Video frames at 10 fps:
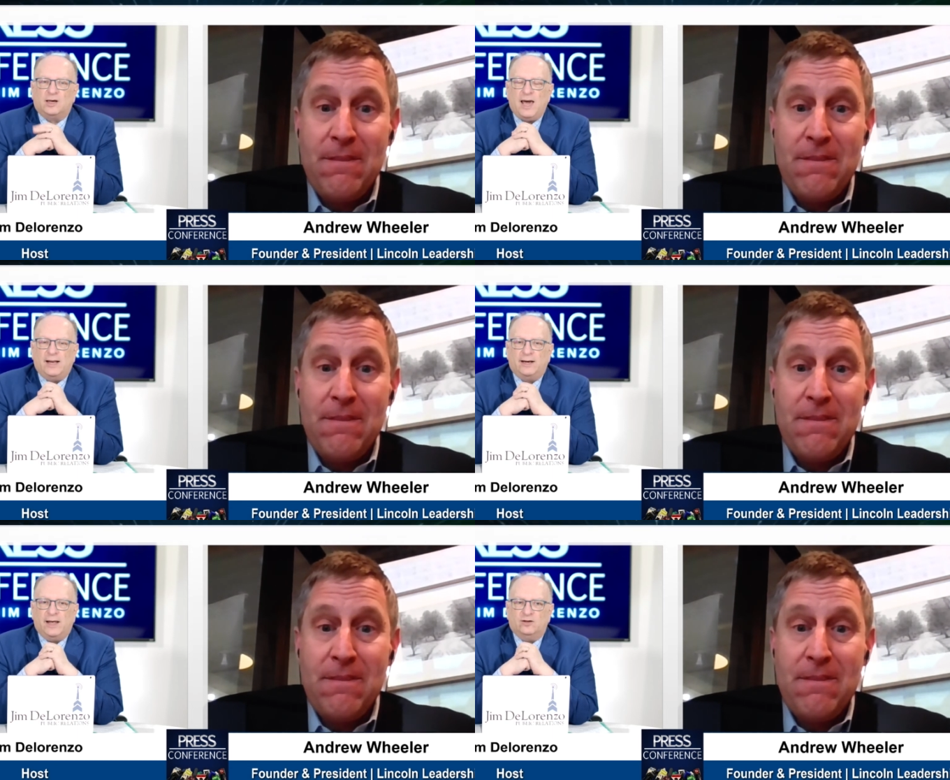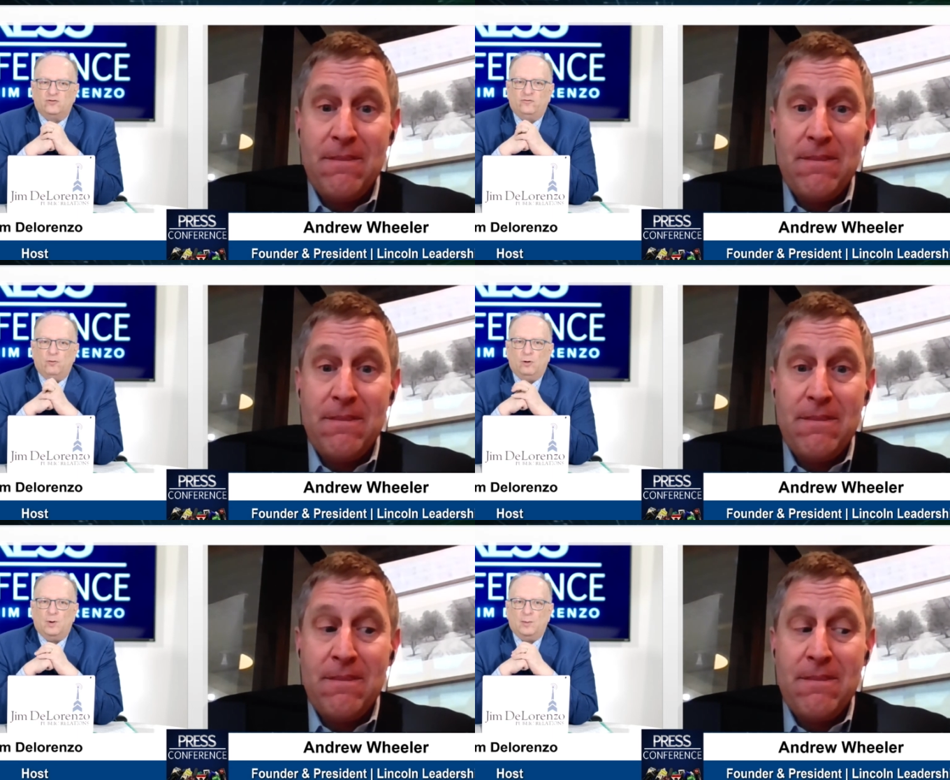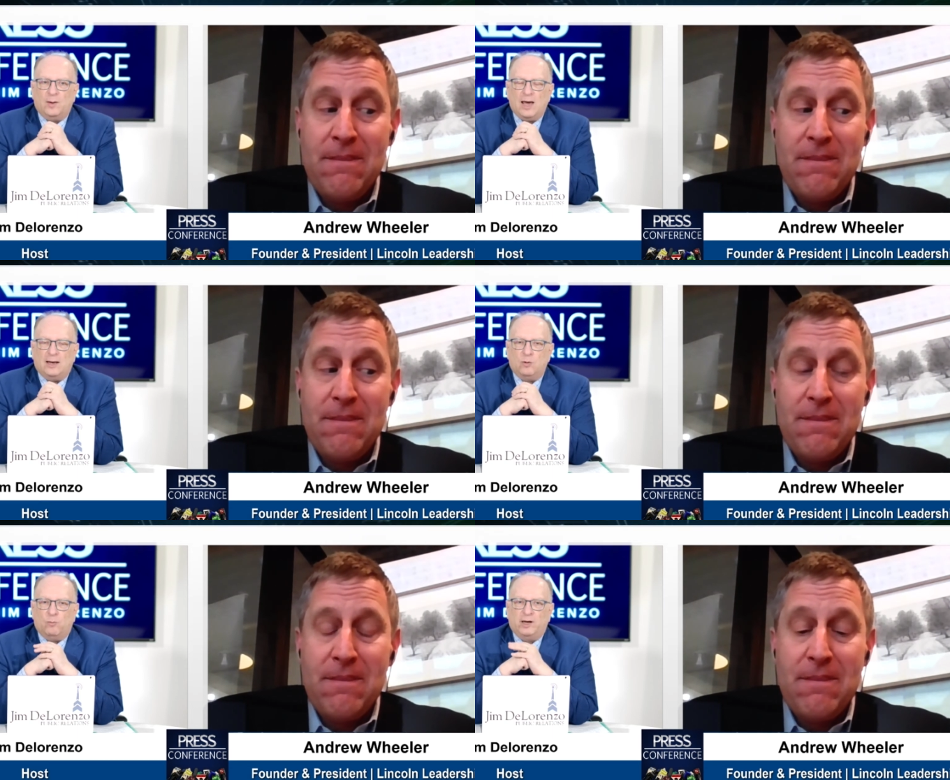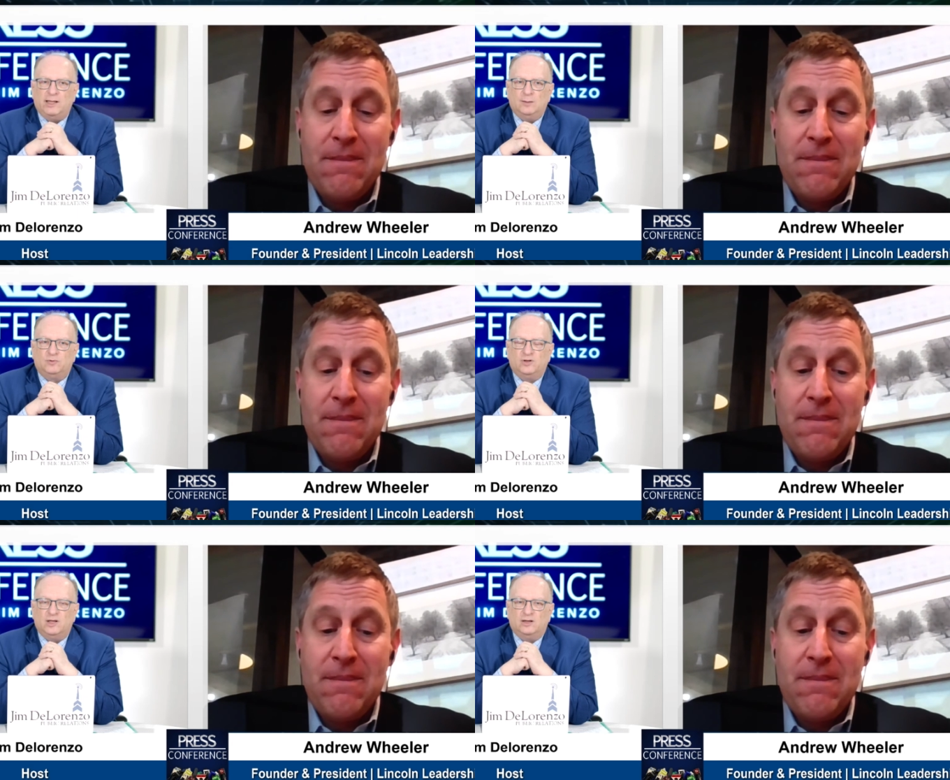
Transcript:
Speaker 1: candidates for, and you're bringing them to the